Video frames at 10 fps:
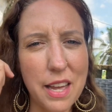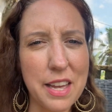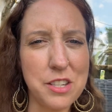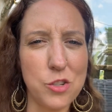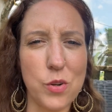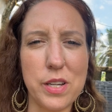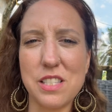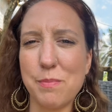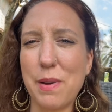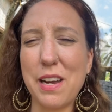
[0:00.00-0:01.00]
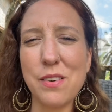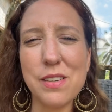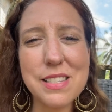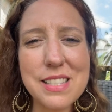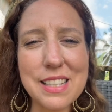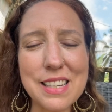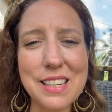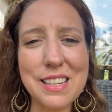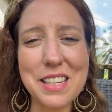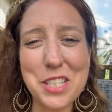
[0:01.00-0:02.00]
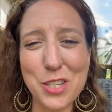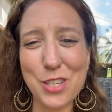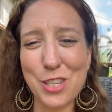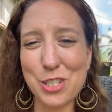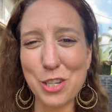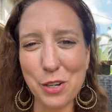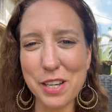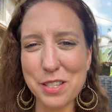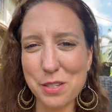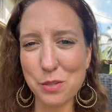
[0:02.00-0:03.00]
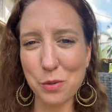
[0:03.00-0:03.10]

and transparency into the darkest